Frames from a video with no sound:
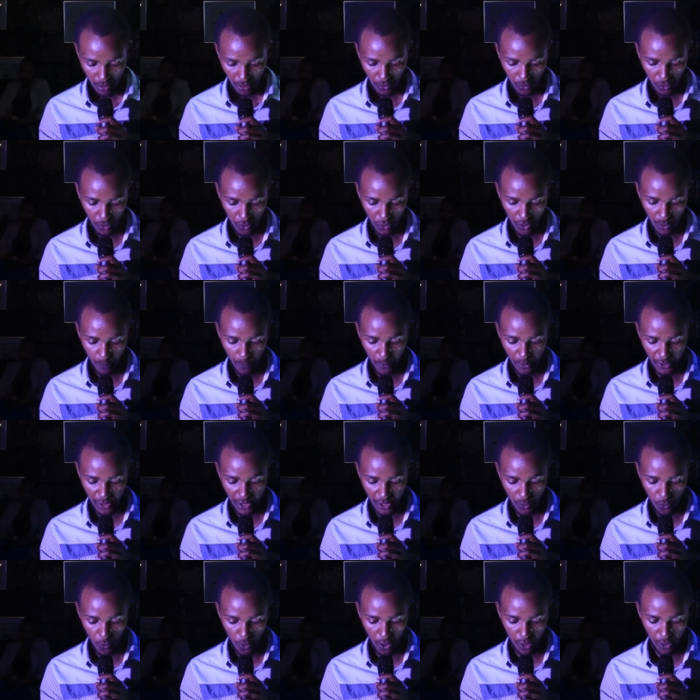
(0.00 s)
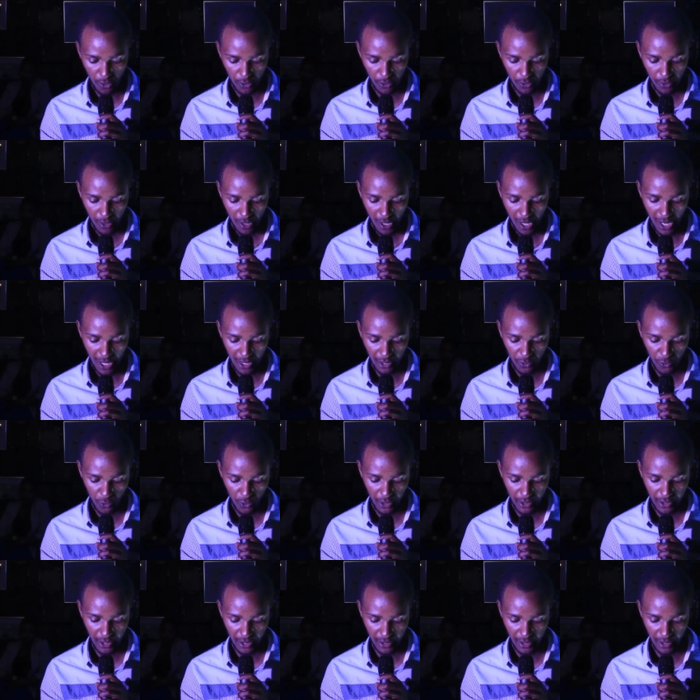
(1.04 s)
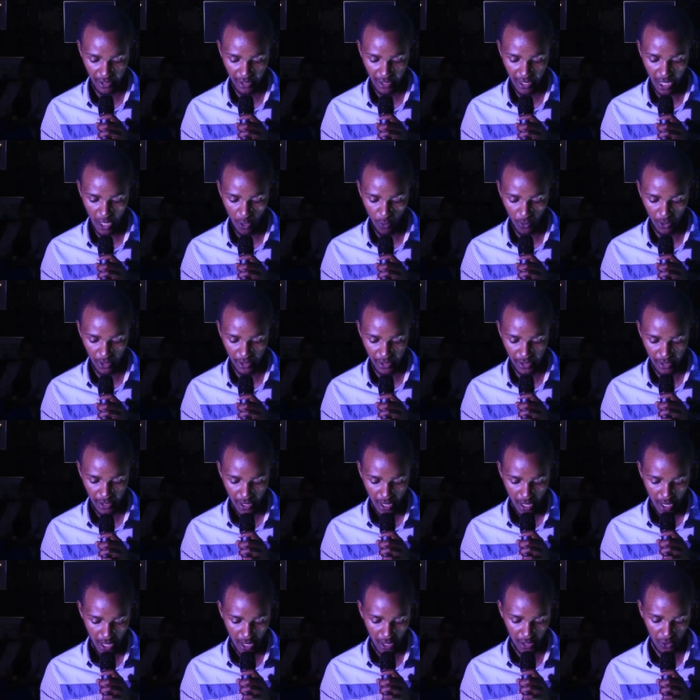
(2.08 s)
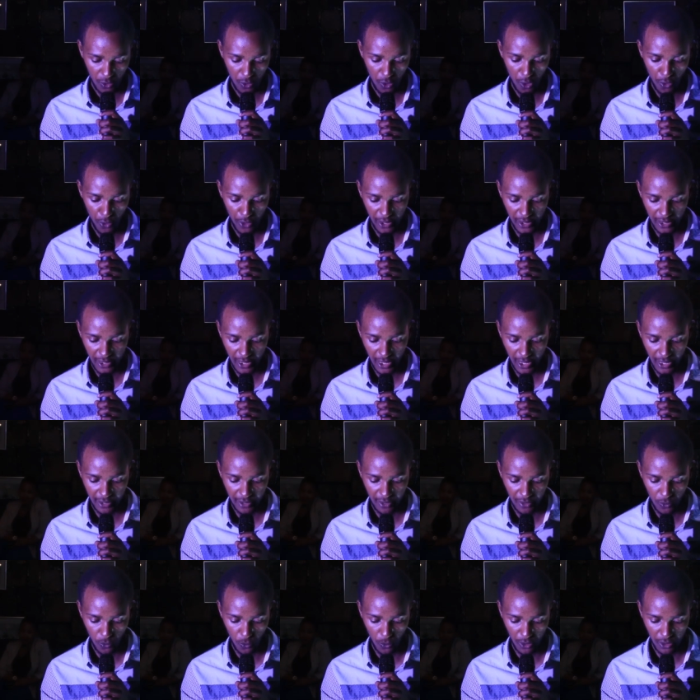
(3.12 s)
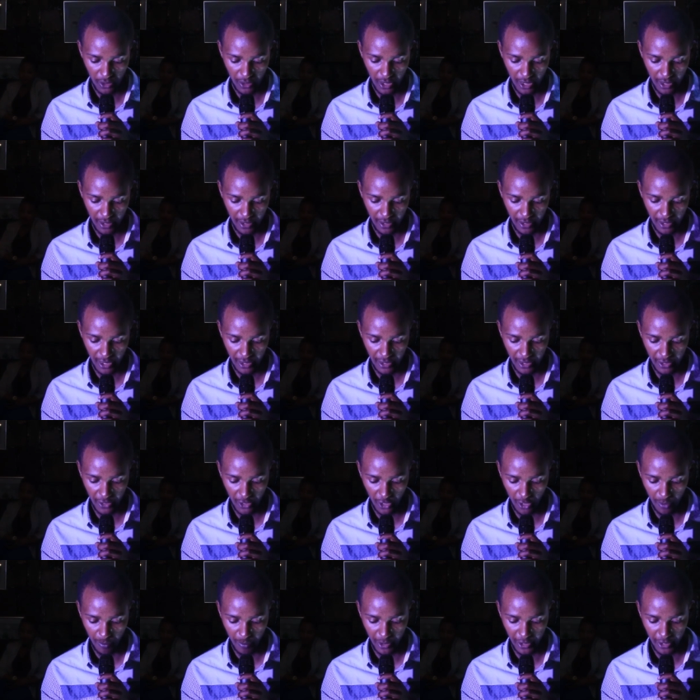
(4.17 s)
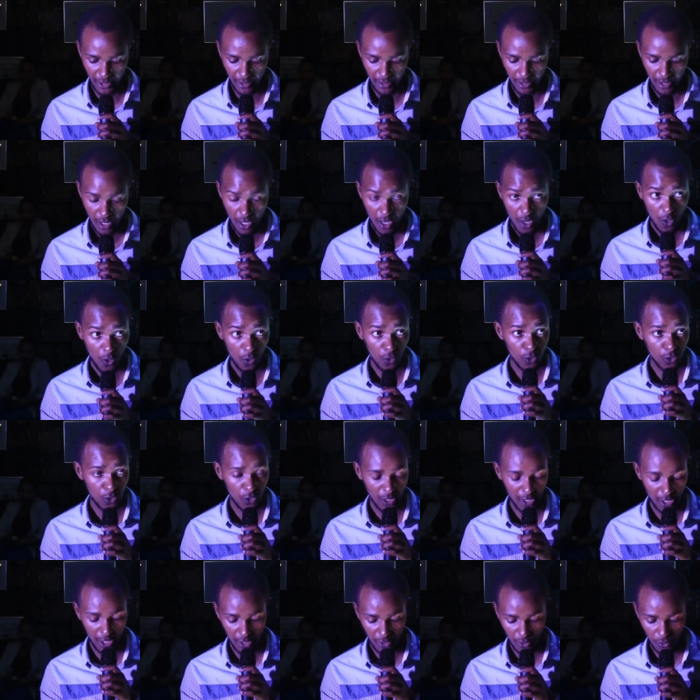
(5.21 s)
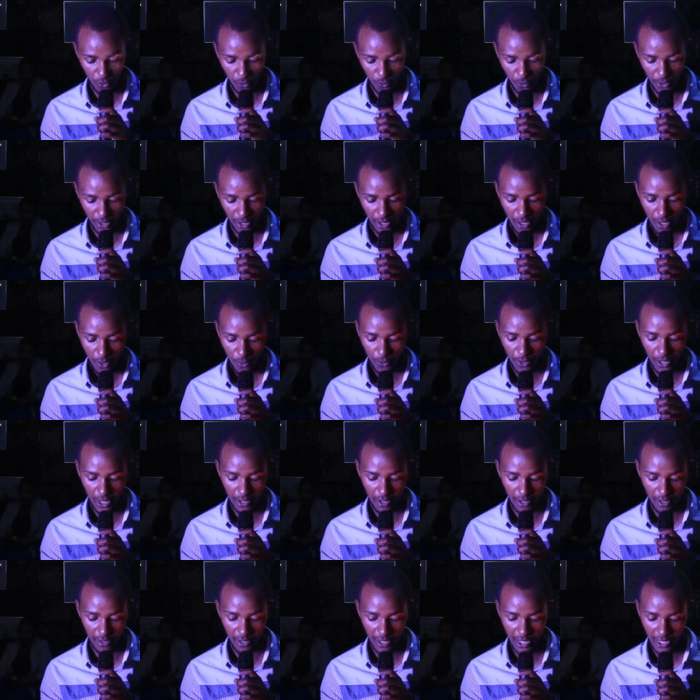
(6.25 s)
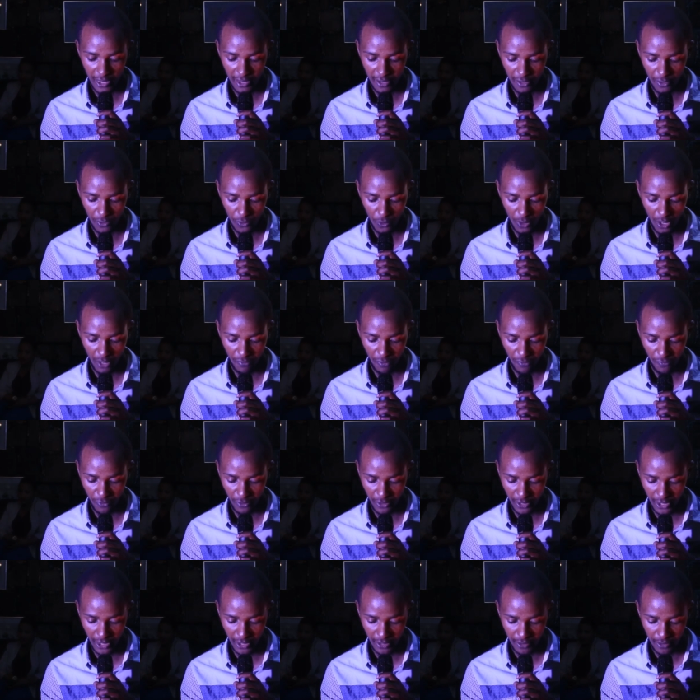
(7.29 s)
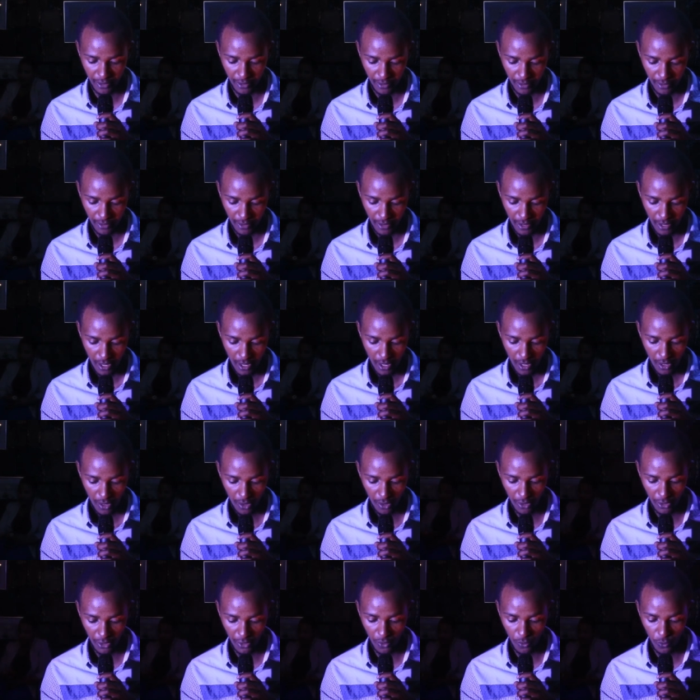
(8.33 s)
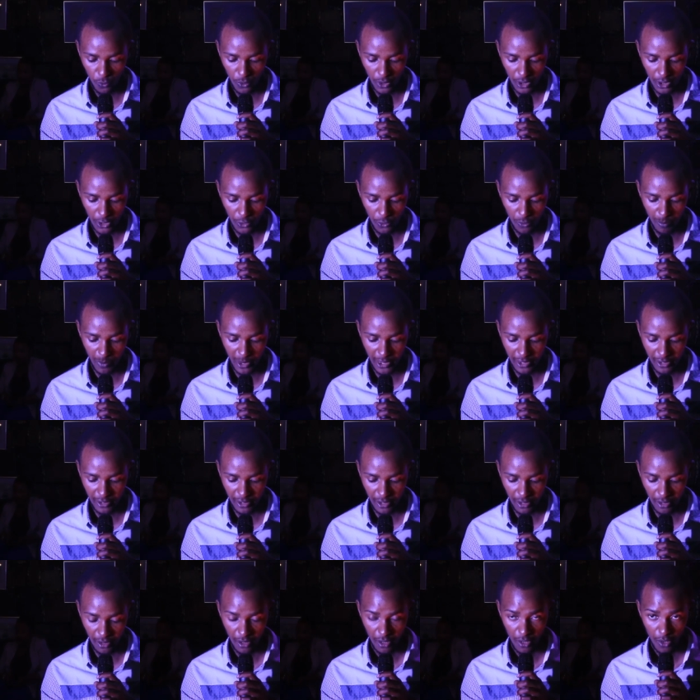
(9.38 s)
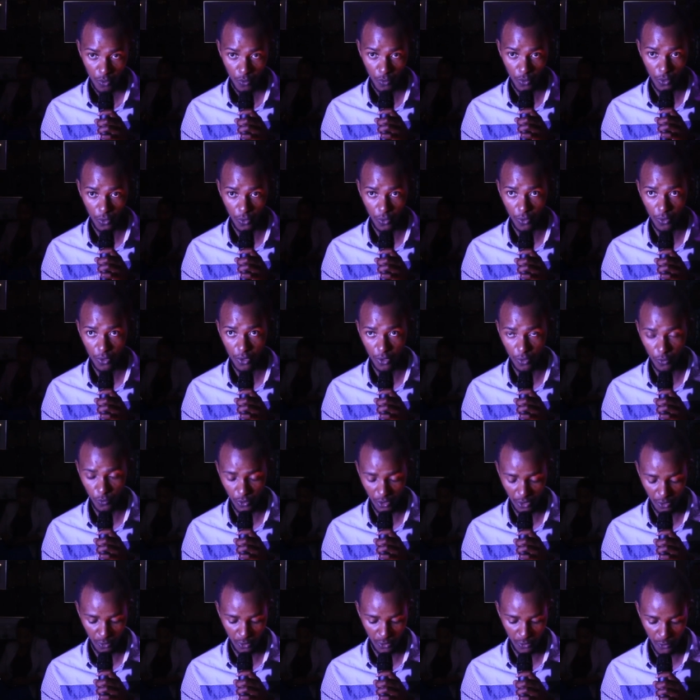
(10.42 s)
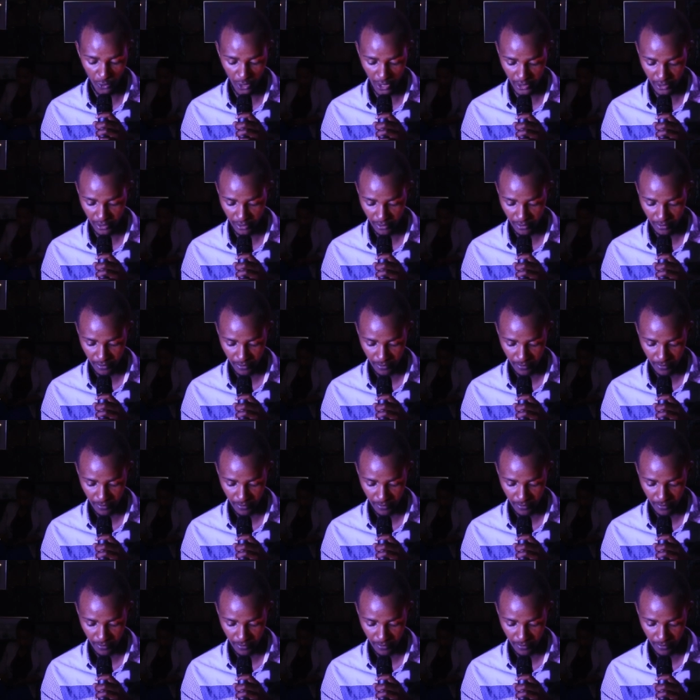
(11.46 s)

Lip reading: Those opposing war are traitors and cowards, as Goring said it was done in Nazi Germany, whose history we are unlikely to ever forget, and on which humanity we look on with regret.